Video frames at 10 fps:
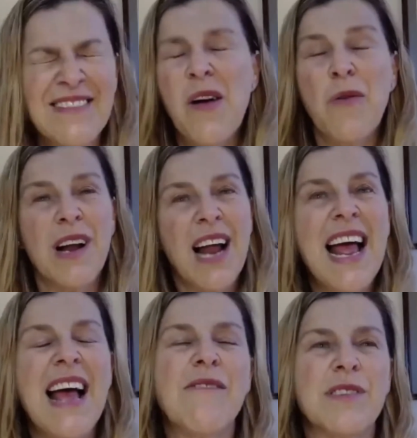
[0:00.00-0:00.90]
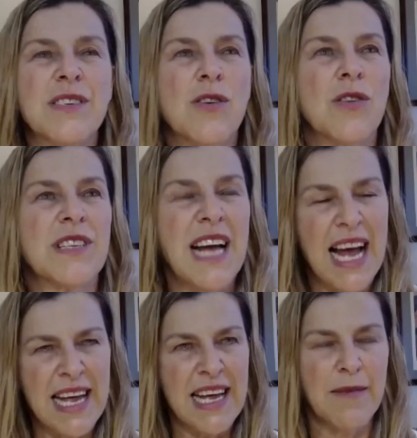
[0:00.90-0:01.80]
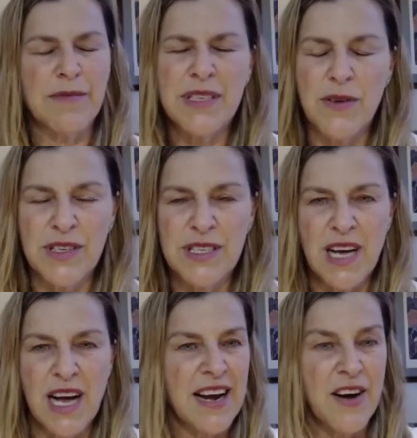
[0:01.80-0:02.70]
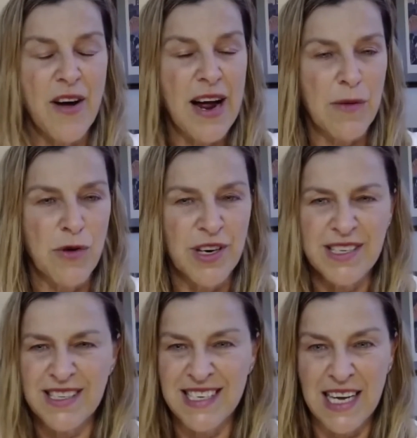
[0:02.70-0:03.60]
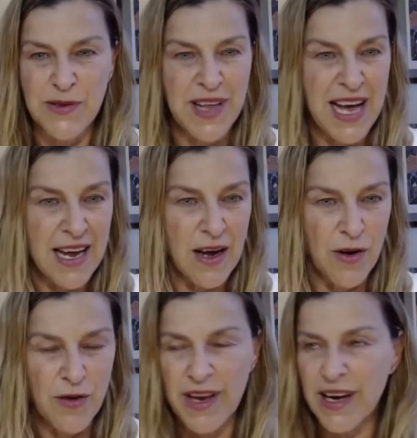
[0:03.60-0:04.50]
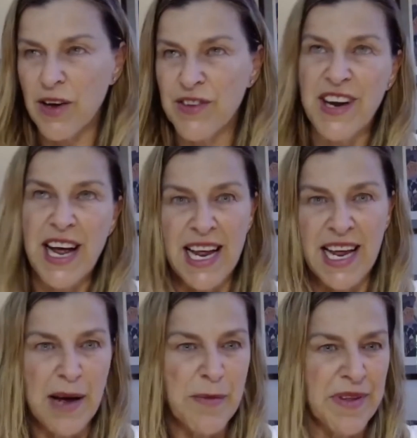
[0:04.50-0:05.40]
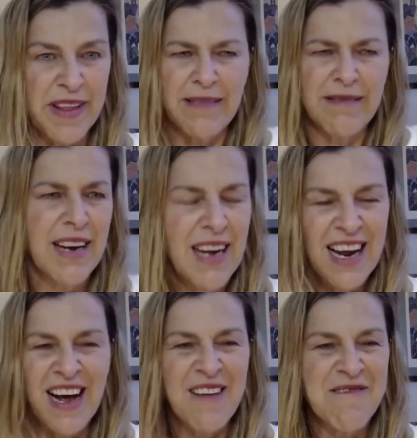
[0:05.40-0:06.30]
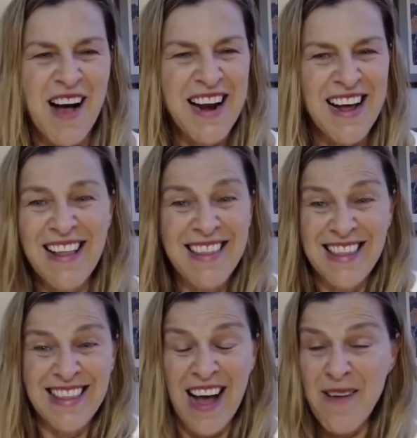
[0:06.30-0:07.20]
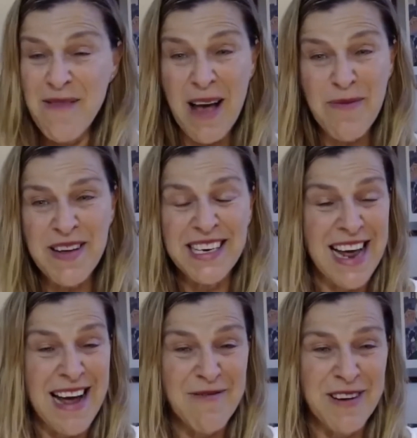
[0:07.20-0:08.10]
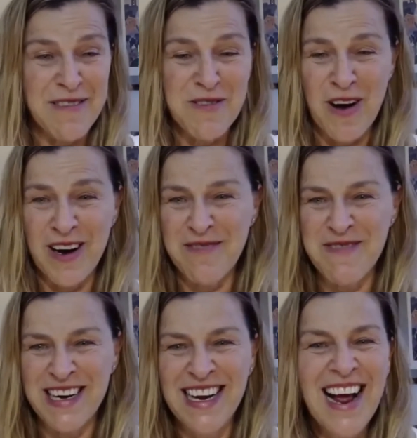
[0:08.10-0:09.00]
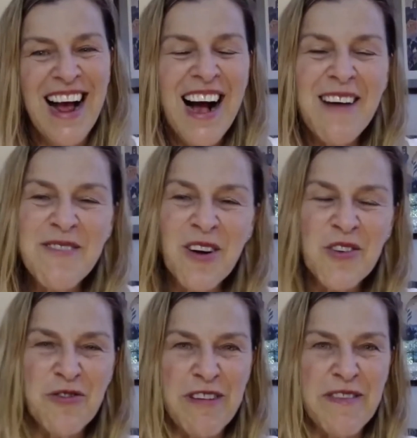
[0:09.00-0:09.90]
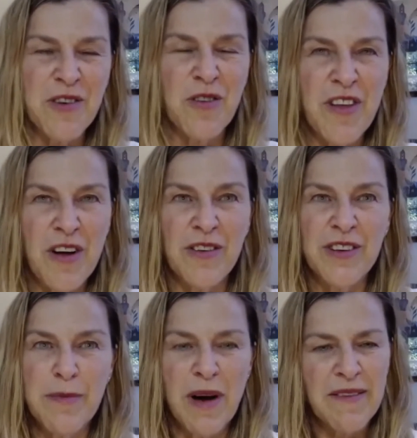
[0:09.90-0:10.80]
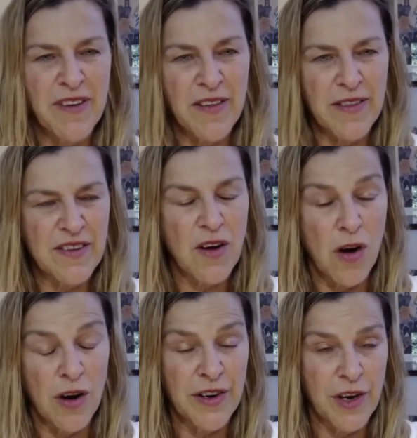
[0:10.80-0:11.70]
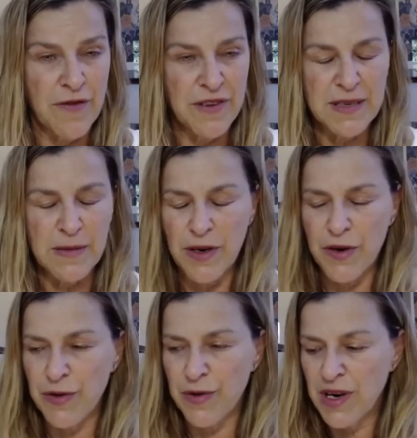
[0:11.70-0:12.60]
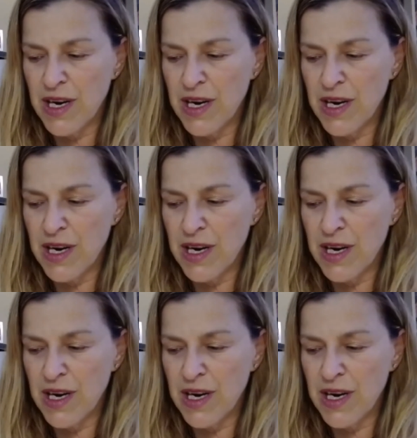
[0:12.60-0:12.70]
Well, I have what's called the AM, so it's, I don't know how it works. It starts with AO, then it goes to AM, and then I'm happy to have what I've got. I mean, I'm not driven, although you might find this odd, you know, for someone who